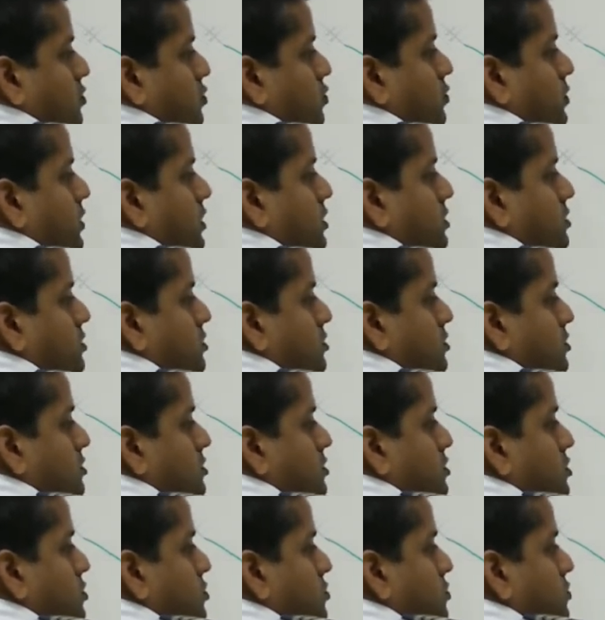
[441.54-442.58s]
we
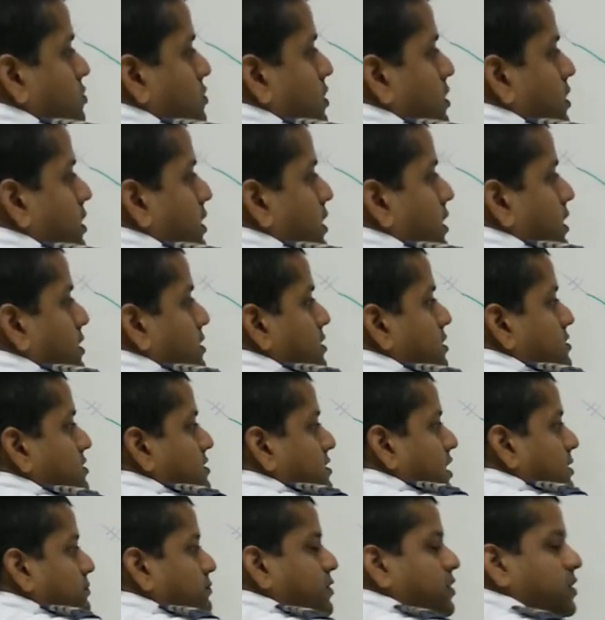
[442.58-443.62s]
turn to
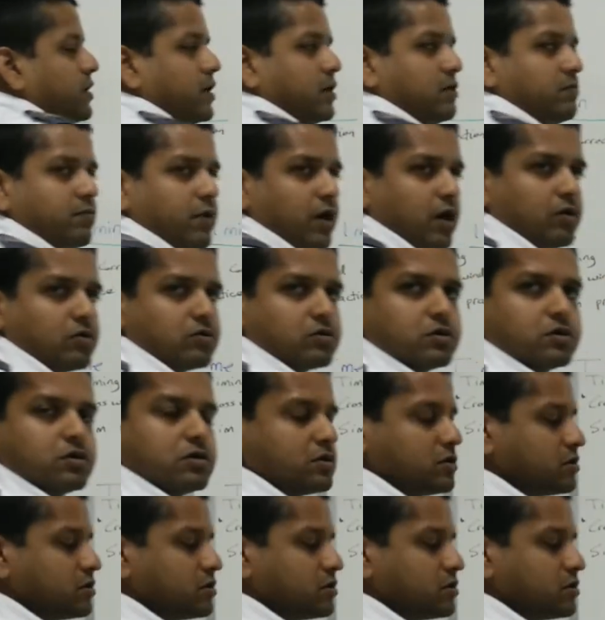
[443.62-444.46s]
intercept the inbound,